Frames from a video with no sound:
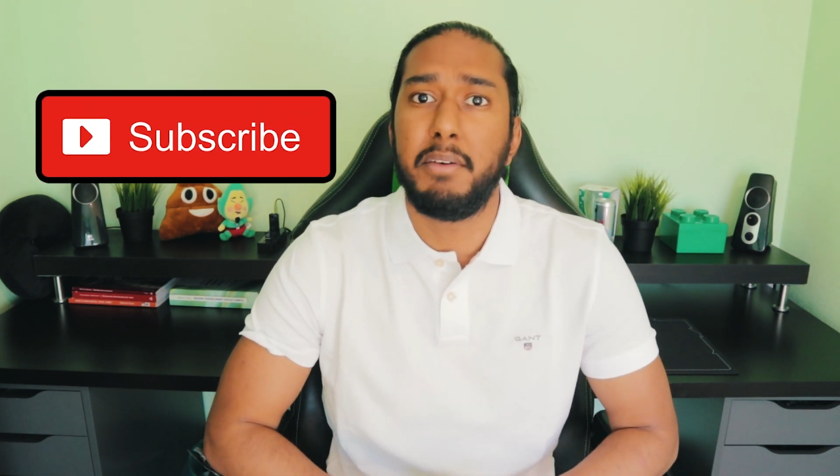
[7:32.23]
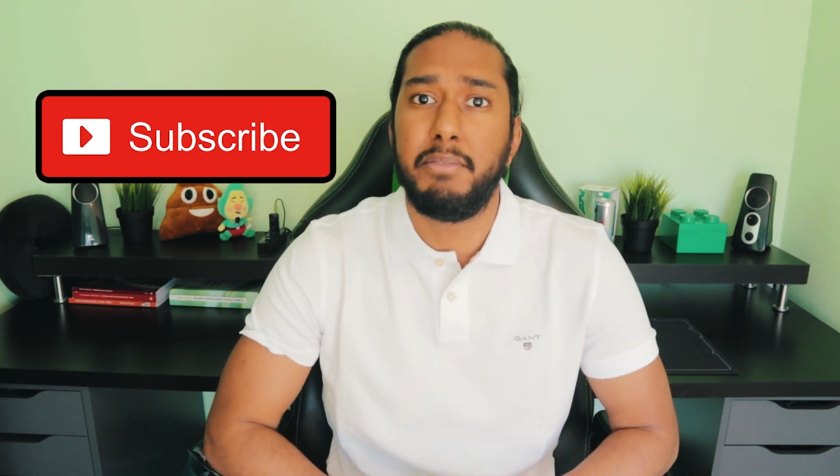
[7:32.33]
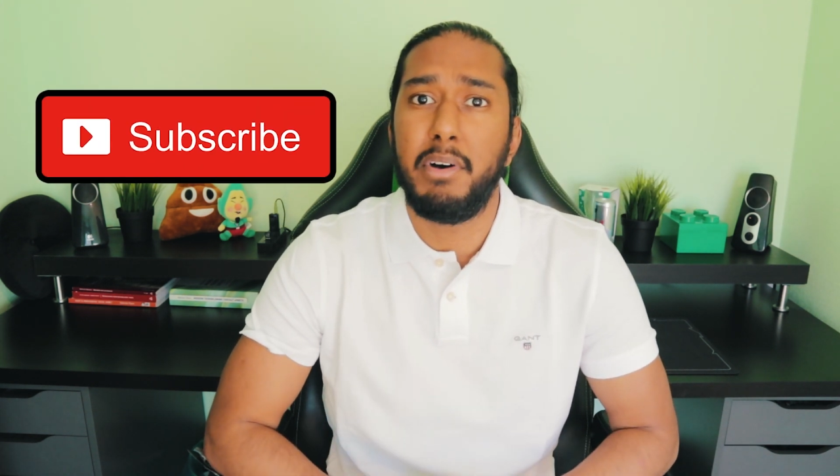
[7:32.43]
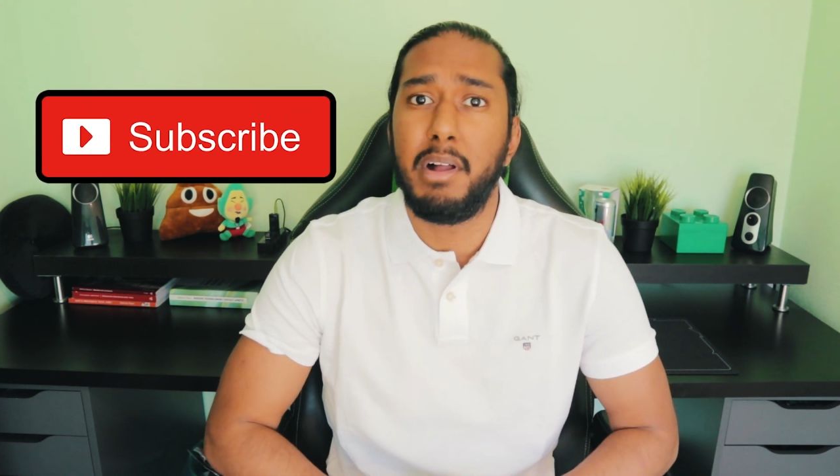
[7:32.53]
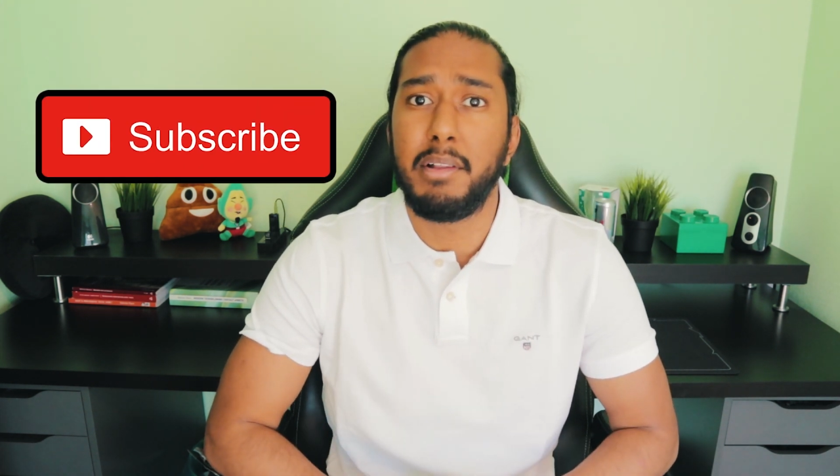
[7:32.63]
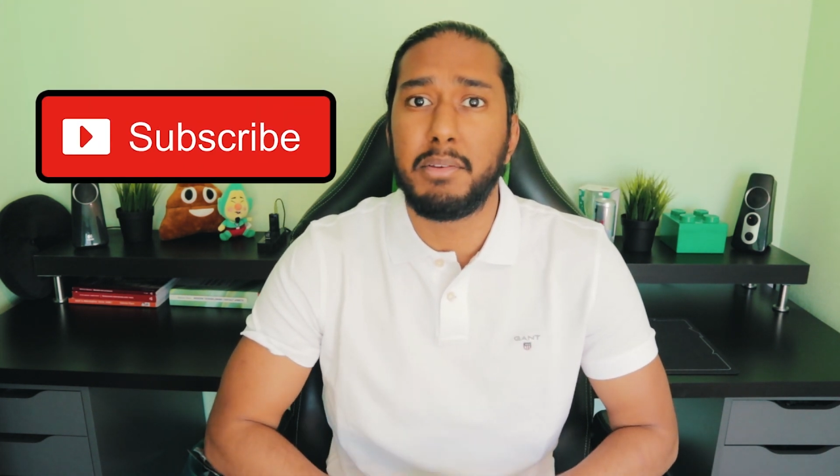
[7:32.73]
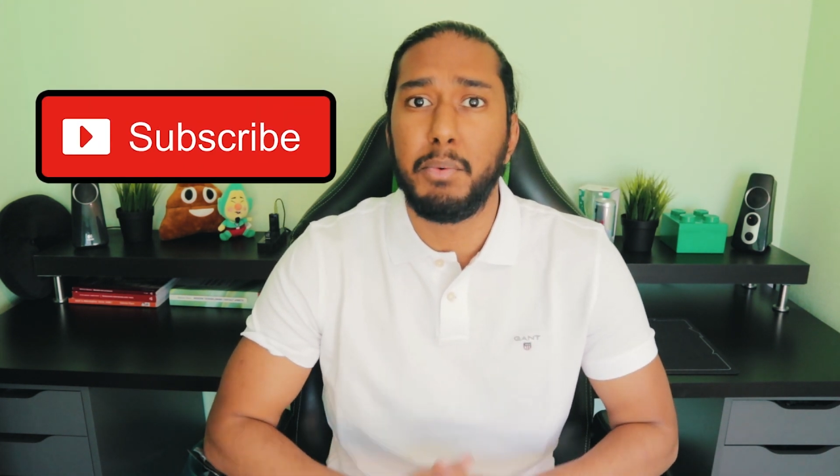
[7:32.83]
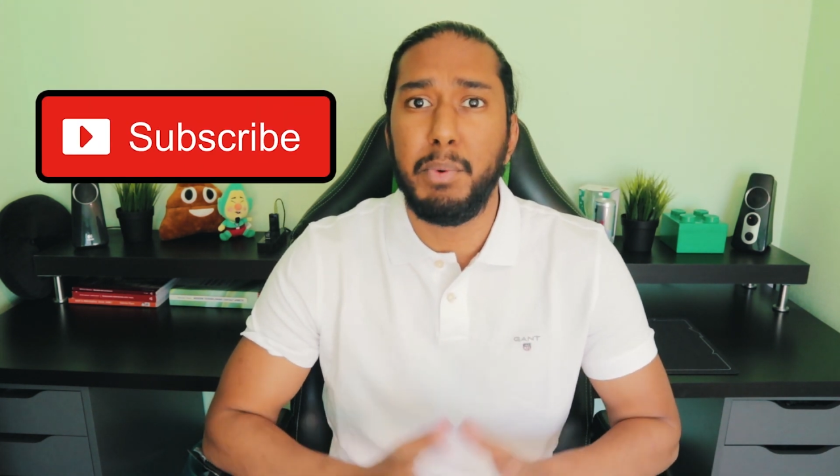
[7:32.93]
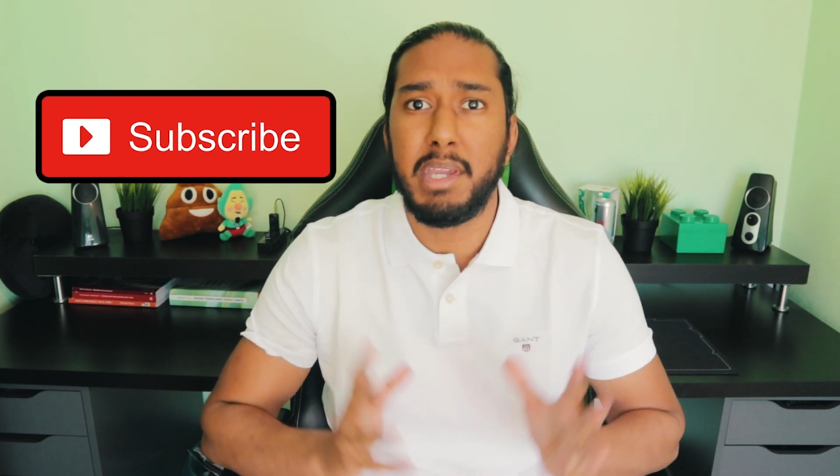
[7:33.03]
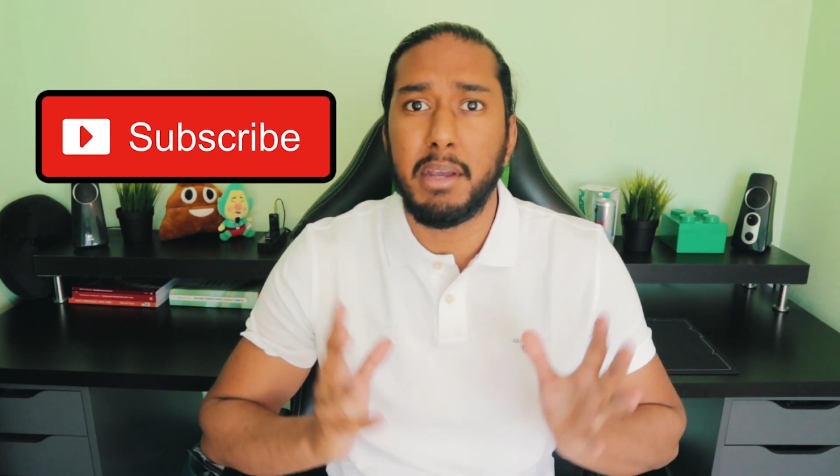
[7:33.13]
of all, so
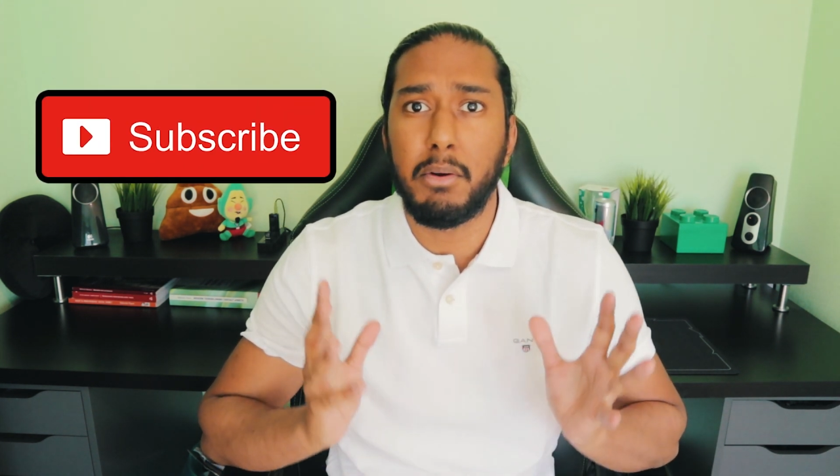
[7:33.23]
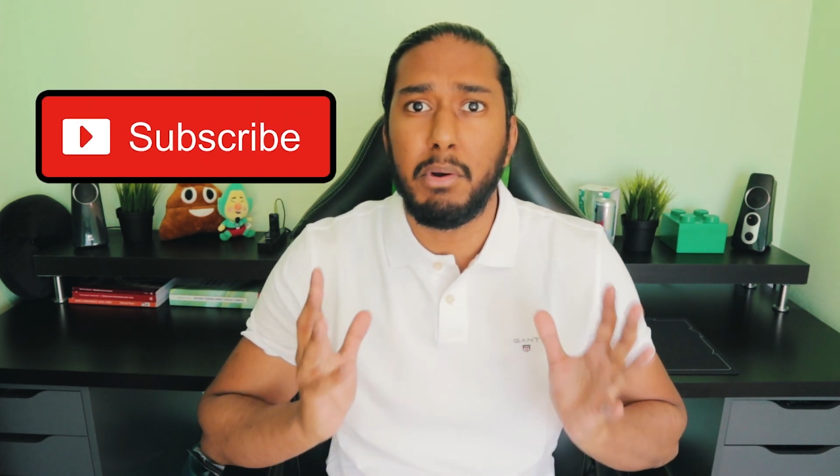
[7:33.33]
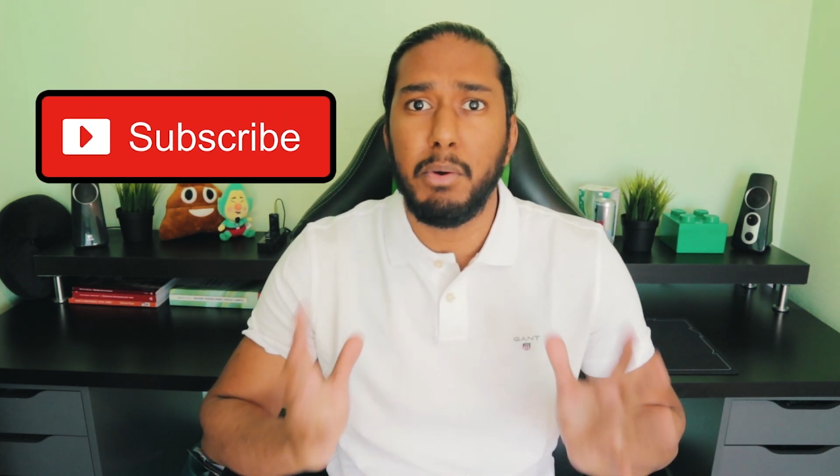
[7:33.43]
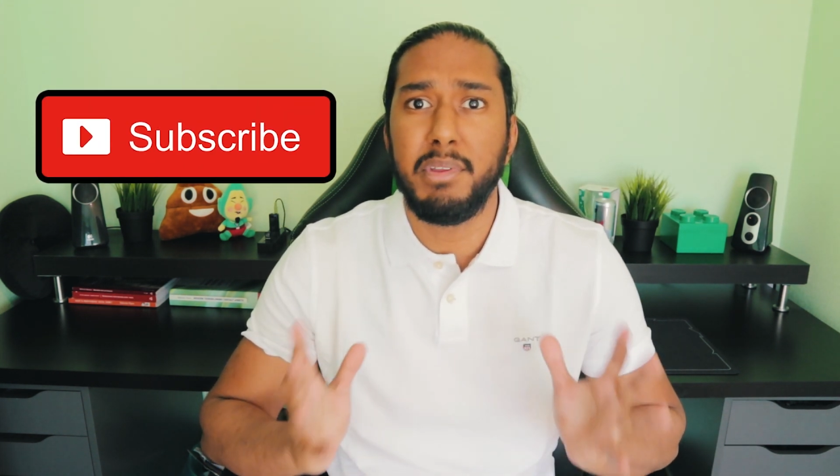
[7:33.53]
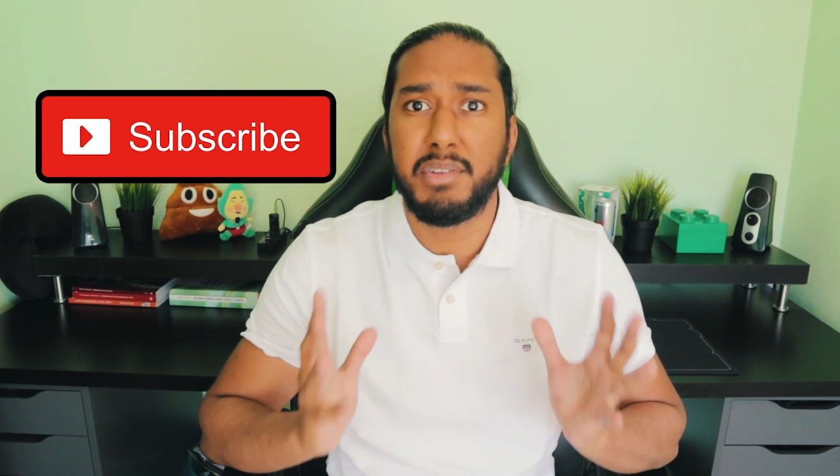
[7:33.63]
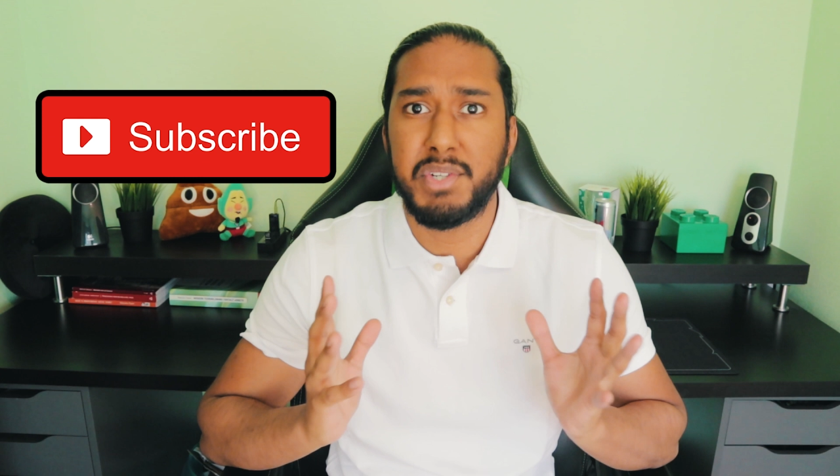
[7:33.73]
we can grow this